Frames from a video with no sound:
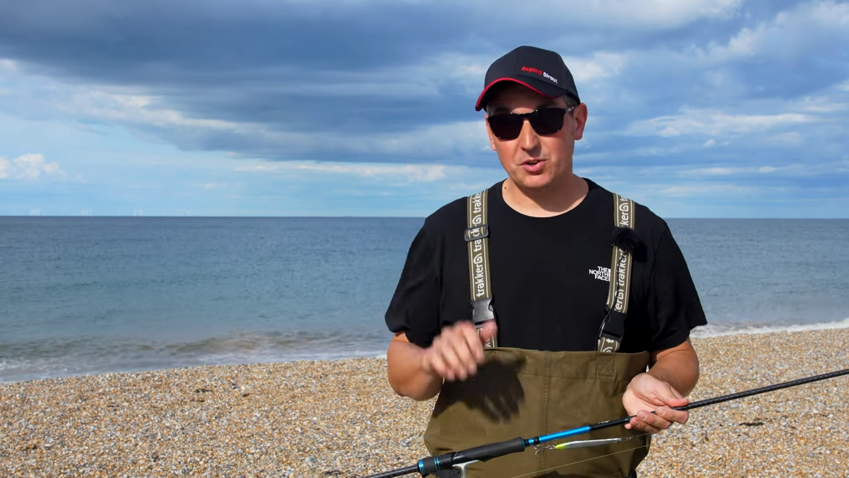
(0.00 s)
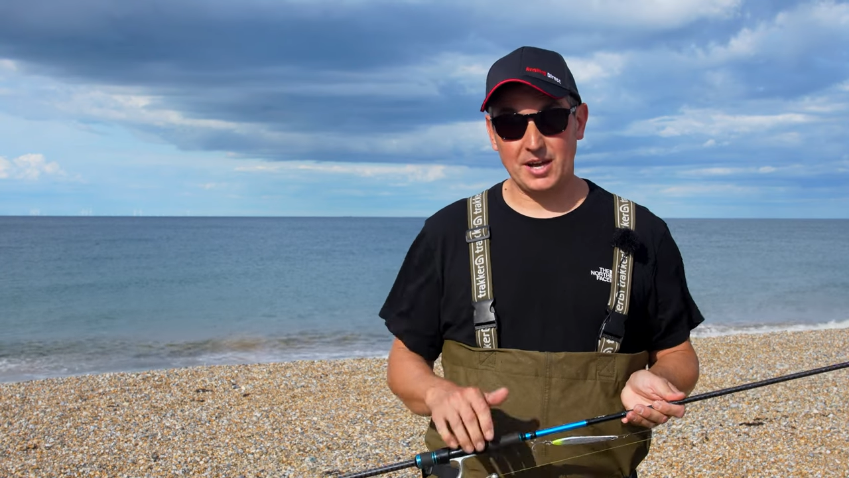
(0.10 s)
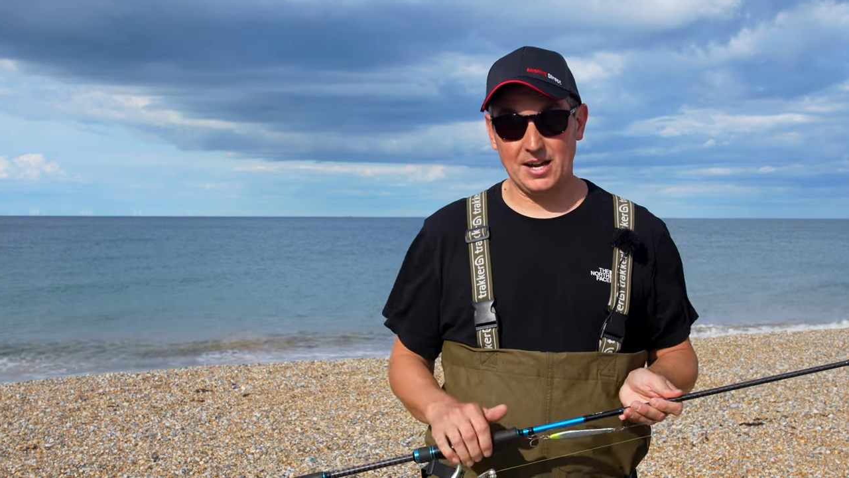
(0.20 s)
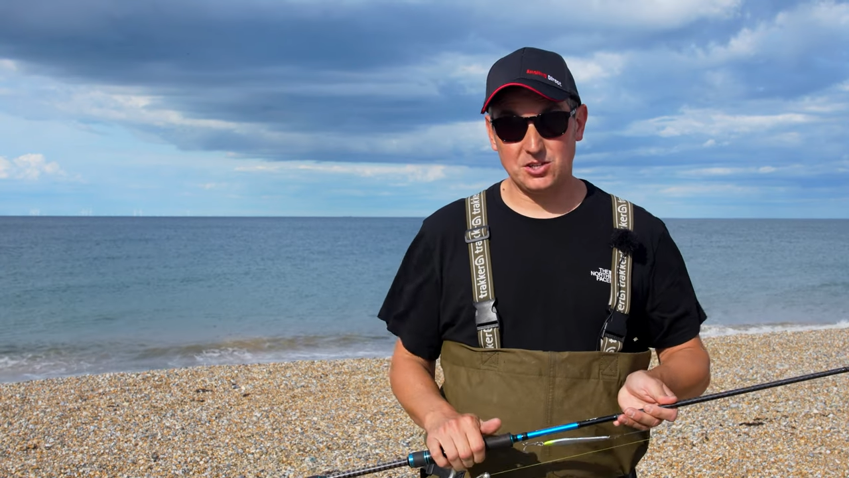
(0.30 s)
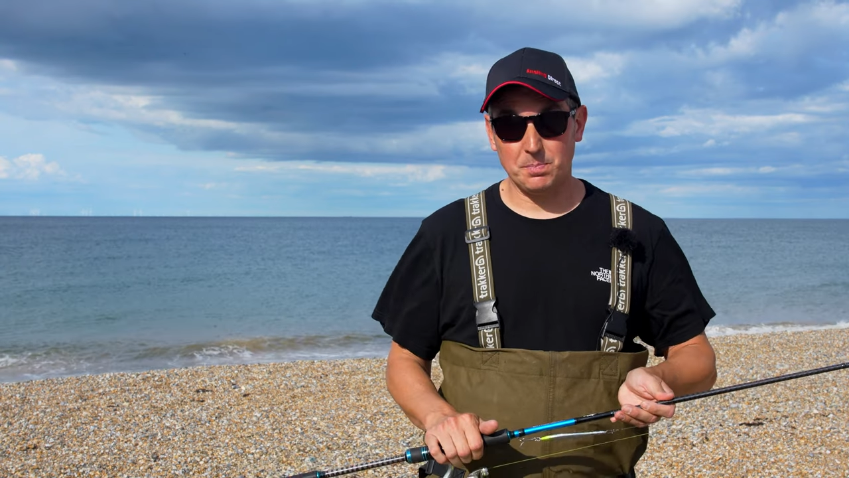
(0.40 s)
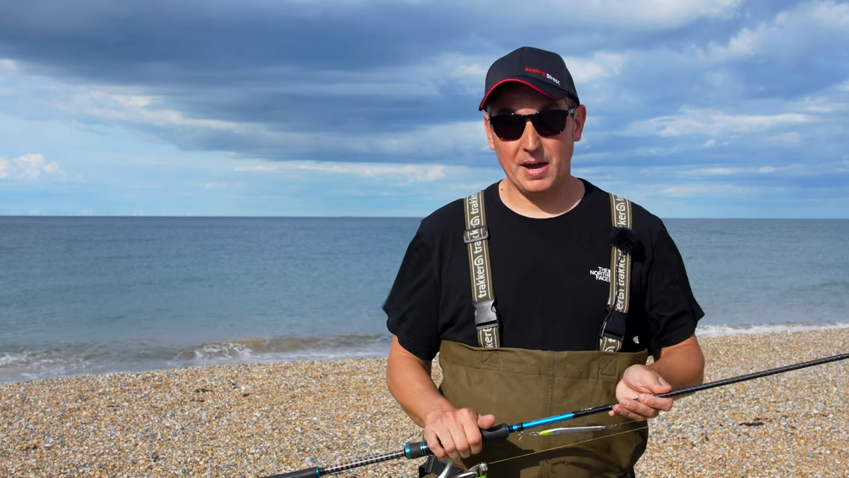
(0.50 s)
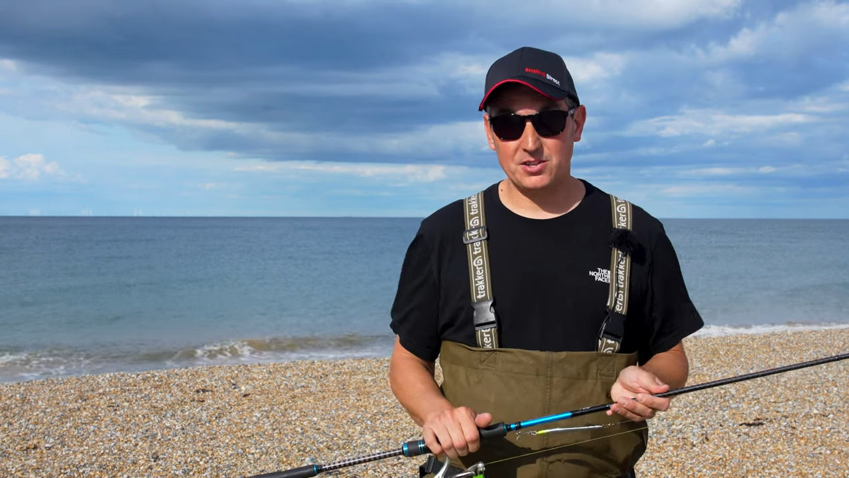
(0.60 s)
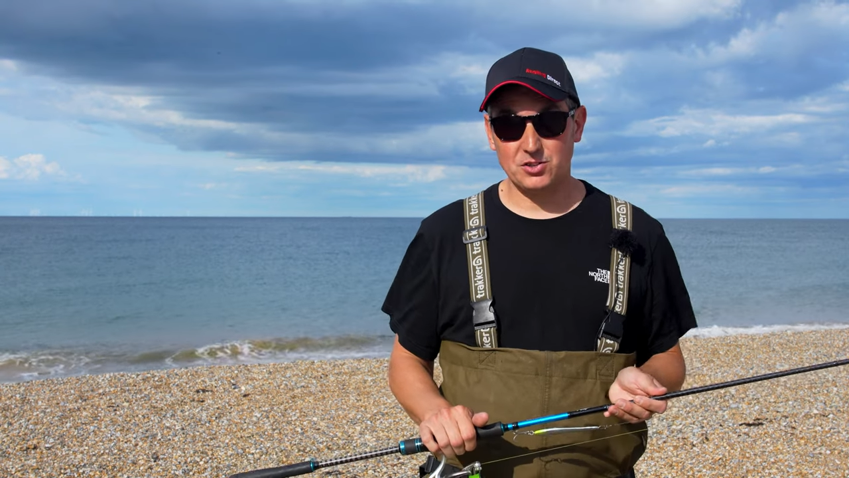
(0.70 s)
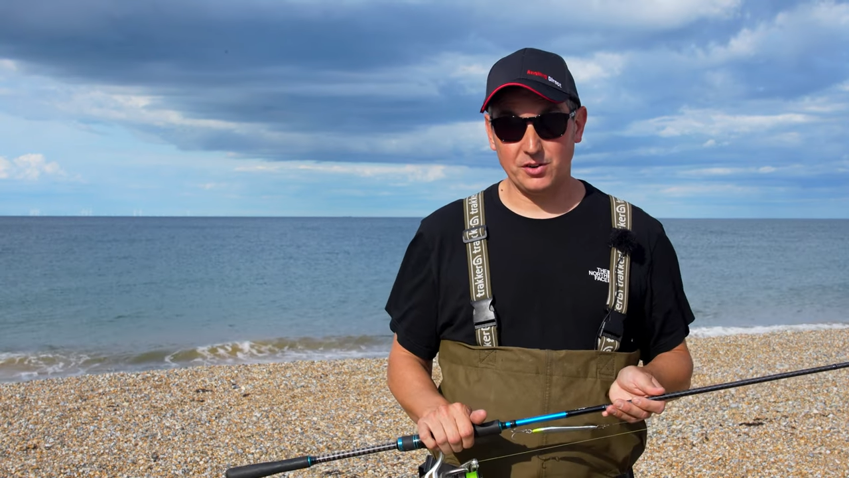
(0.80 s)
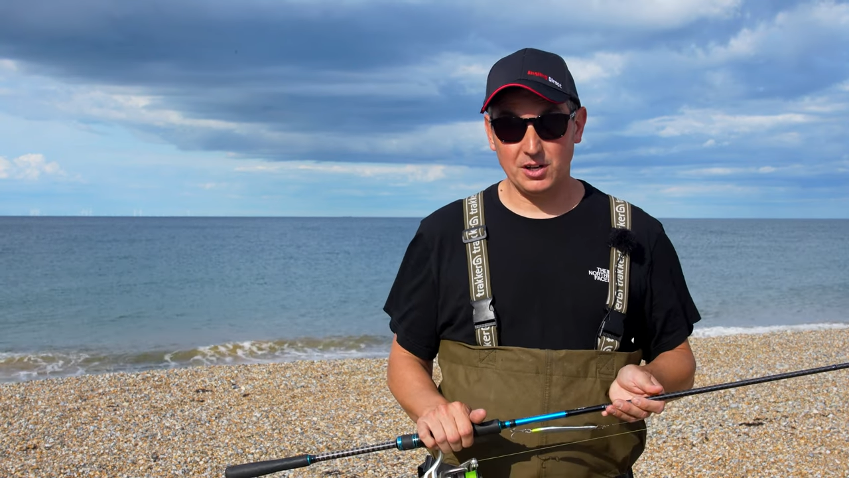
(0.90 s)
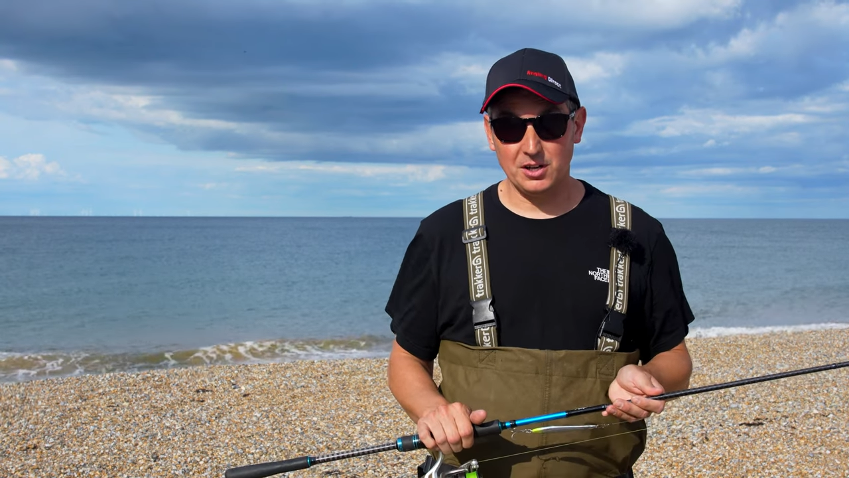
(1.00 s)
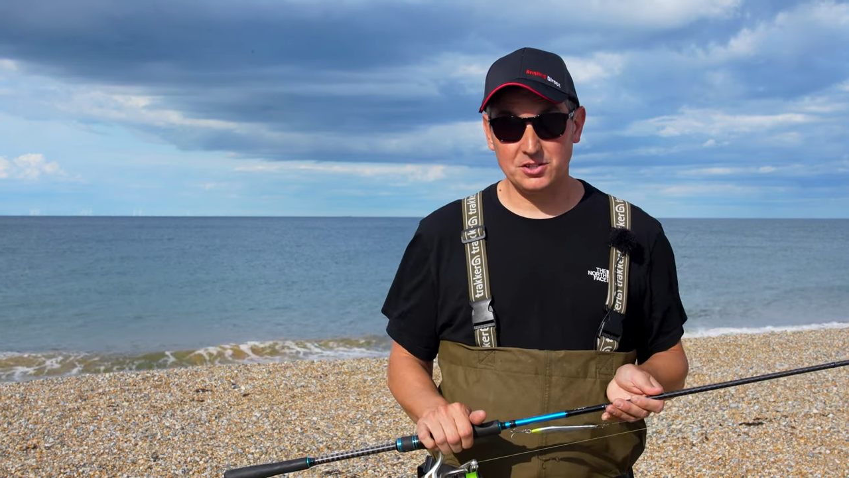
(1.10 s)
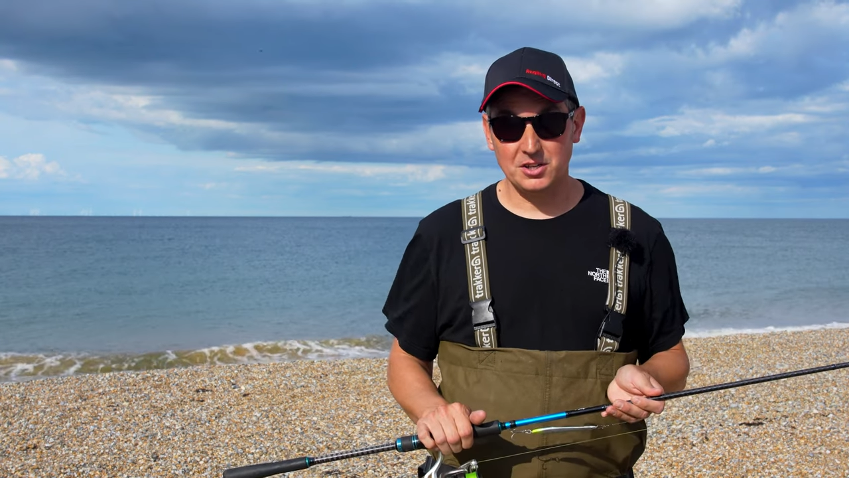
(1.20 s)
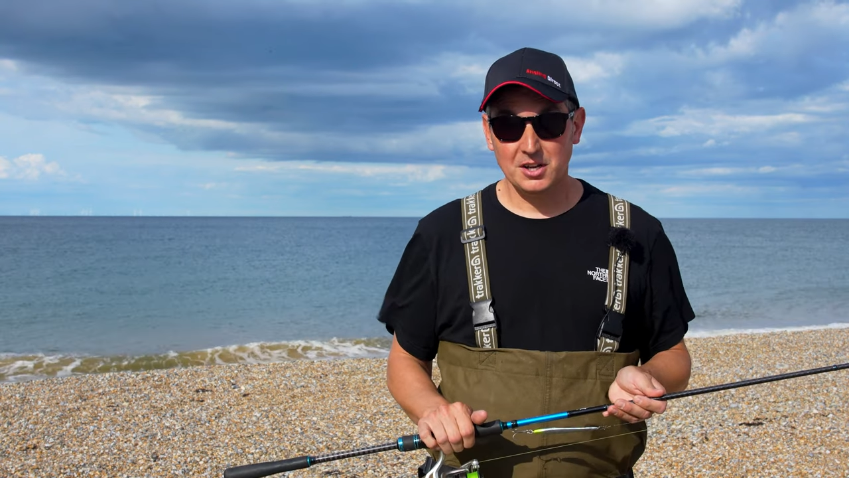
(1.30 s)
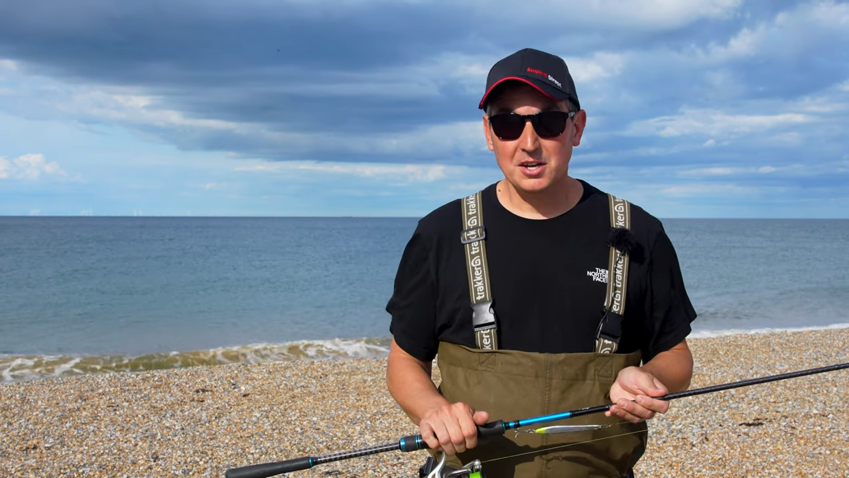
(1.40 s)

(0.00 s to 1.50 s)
on catching bass on lures,